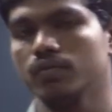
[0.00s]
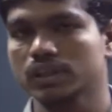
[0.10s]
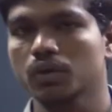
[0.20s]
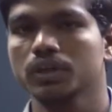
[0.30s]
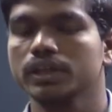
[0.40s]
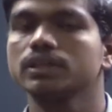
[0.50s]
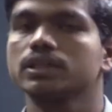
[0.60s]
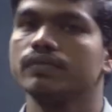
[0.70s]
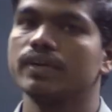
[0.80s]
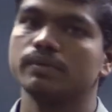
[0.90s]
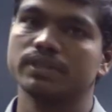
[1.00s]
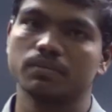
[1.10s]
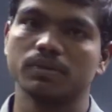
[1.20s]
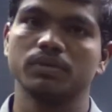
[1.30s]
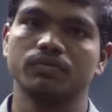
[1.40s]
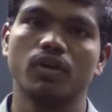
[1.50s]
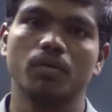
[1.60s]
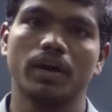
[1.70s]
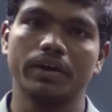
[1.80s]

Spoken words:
work out the things in variable separable form,